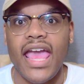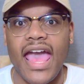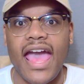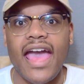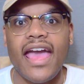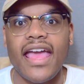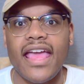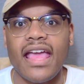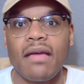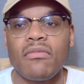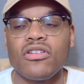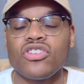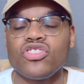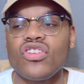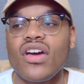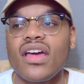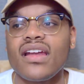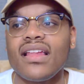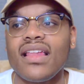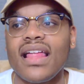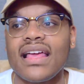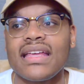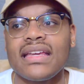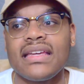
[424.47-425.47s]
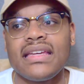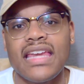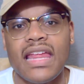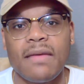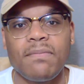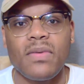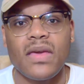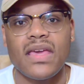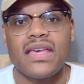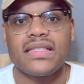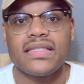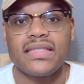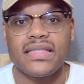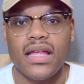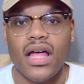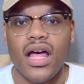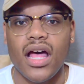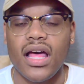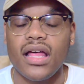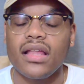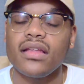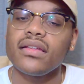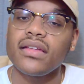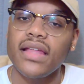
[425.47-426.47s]
at him and trying to like nip his
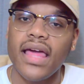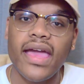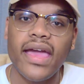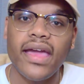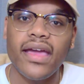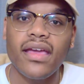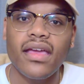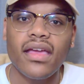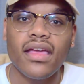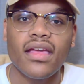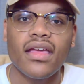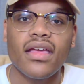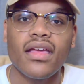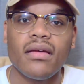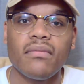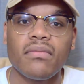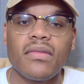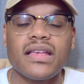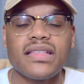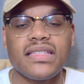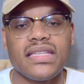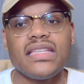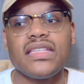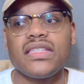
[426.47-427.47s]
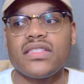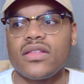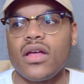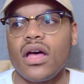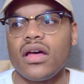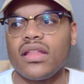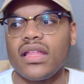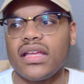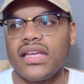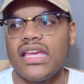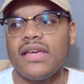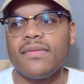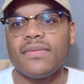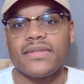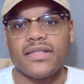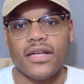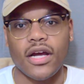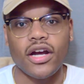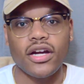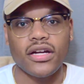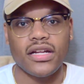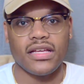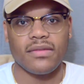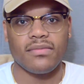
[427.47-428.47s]
leg, because he saw like he was
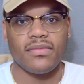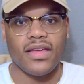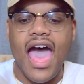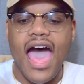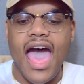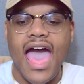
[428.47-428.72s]
hurting me.